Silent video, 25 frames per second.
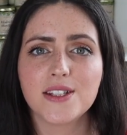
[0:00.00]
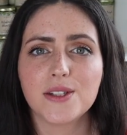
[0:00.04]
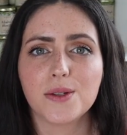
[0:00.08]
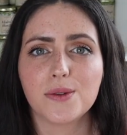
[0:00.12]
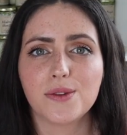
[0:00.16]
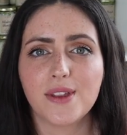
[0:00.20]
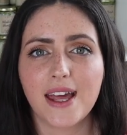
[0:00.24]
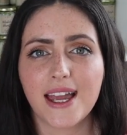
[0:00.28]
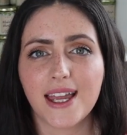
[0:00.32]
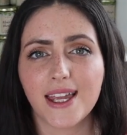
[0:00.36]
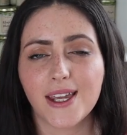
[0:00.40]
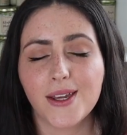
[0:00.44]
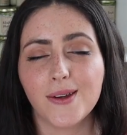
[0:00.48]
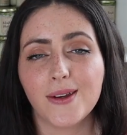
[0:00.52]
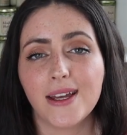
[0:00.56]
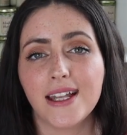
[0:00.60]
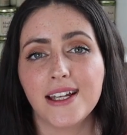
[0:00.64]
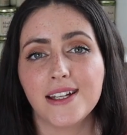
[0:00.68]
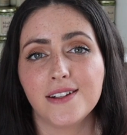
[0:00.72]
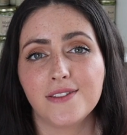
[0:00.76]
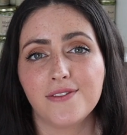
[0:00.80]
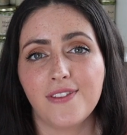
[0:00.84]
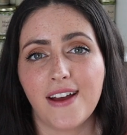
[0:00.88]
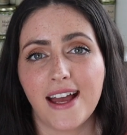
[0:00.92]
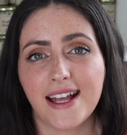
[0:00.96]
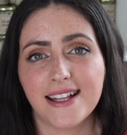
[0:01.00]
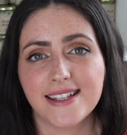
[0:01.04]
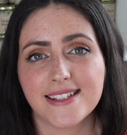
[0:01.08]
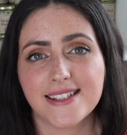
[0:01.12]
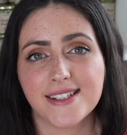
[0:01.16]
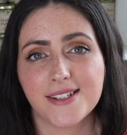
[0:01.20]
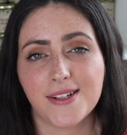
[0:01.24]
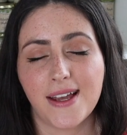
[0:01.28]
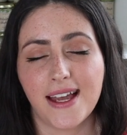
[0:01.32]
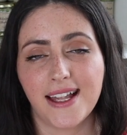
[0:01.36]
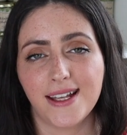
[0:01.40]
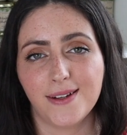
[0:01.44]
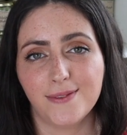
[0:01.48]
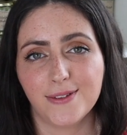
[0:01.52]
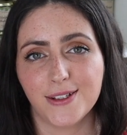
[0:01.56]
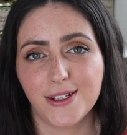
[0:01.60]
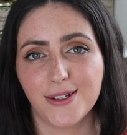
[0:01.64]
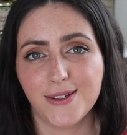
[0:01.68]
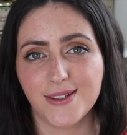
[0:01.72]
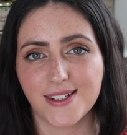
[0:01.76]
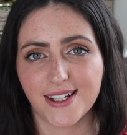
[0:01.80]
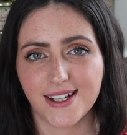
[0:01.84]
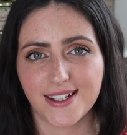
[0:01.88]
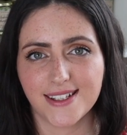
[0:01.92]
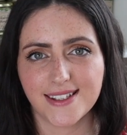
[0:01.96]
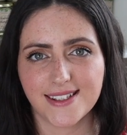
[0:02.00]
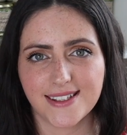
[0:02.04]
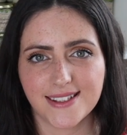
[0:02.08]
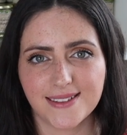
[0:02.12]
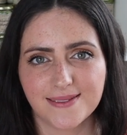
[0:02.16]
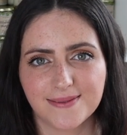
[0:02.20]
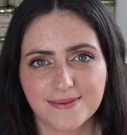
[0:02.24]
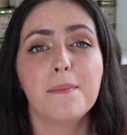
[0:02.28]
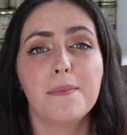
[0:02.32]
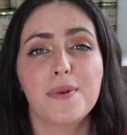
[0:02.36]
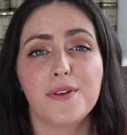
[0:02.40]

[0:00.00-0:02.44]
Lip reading: So thank you in advance to anyone who does.